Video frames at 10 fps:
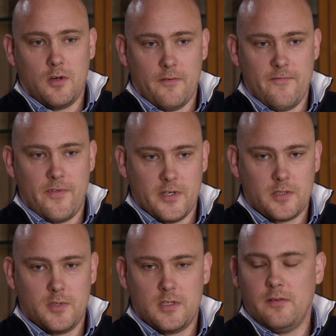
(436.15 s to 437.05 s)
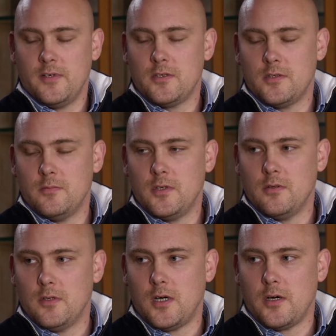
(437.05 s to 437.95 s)
of the specific job that
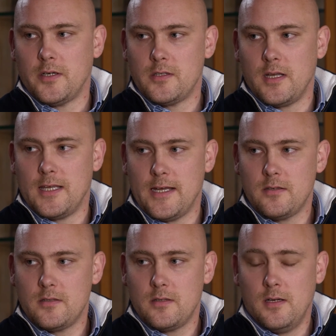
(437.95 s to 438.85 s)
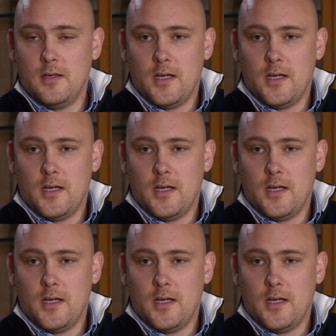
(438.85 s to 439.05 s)
you're hiring against.